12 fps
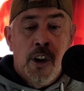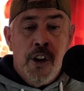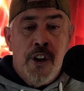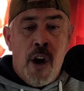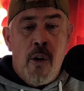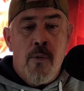
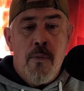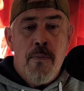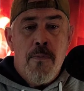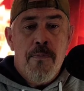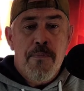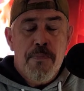So,
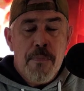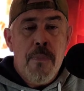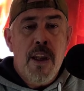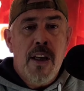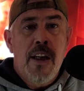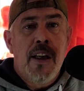
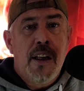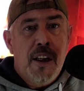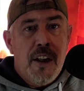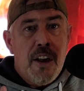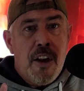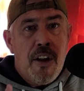
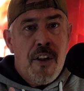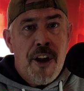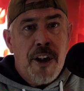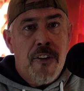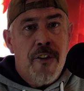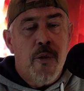
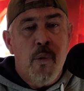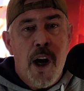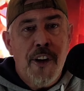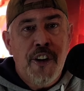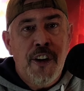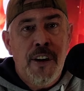thank you for
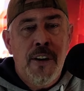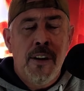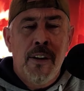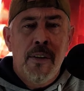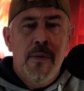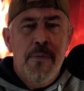watching.
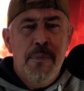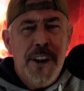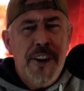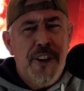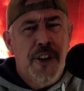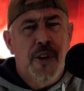
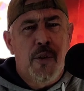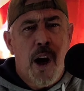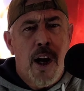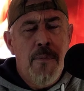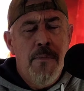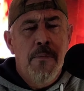Please
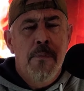subscribe.